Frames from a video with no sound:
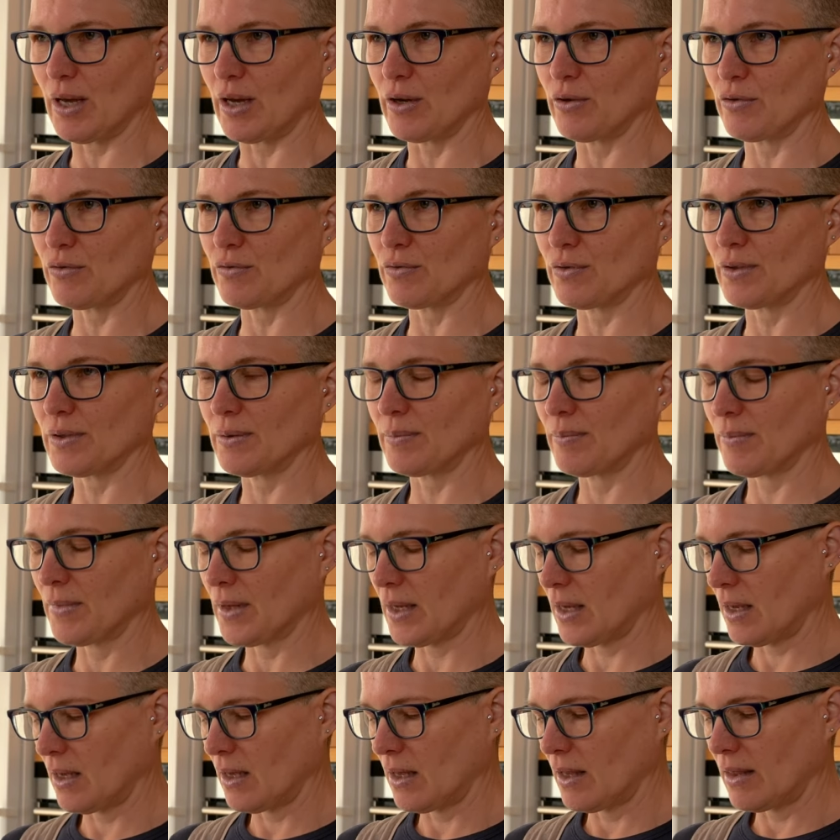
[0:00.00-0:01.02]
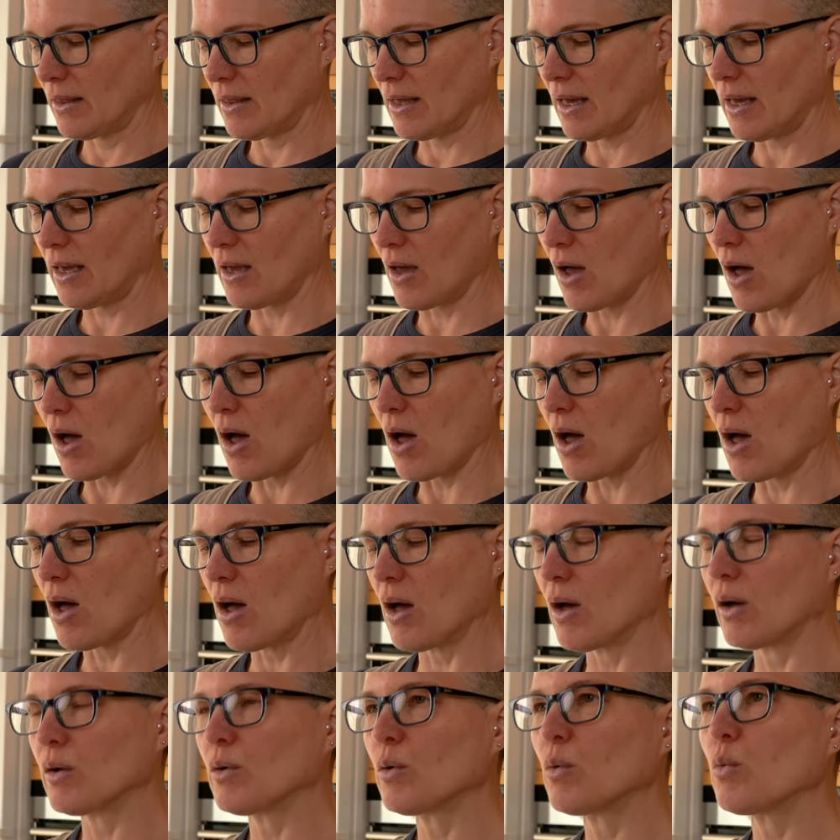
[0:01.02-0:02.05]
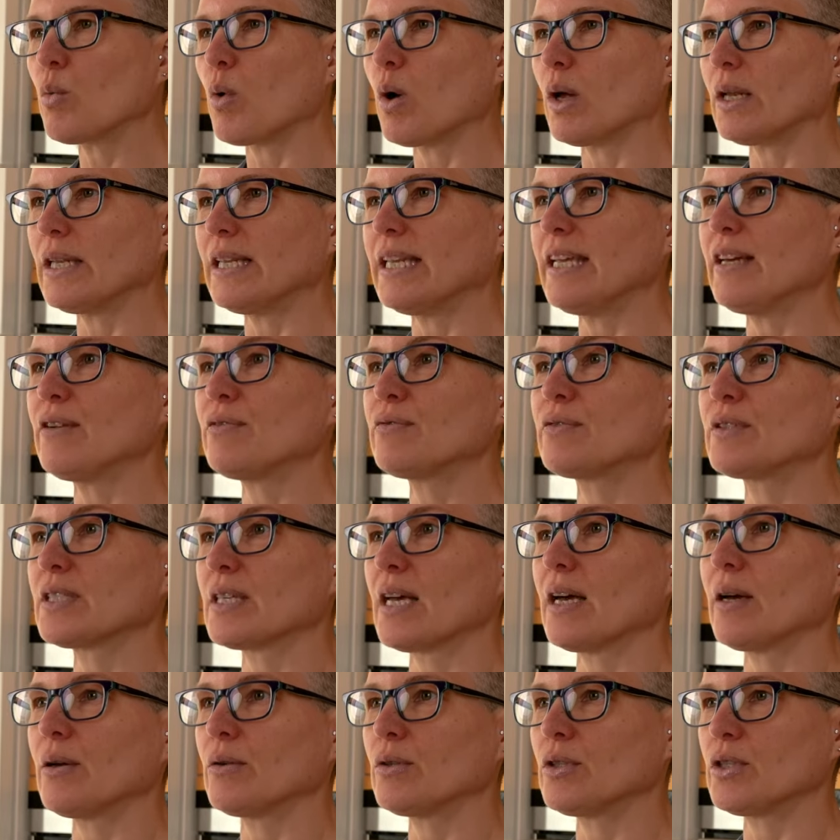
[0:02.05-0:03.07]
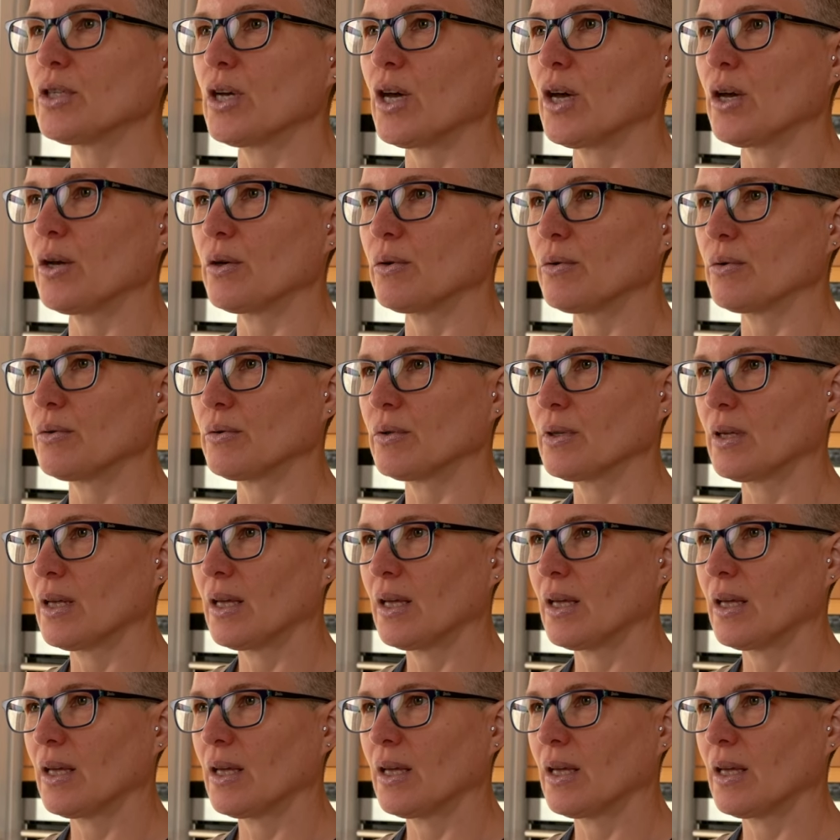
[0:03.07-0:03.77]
loaf. They are what lifts our dough.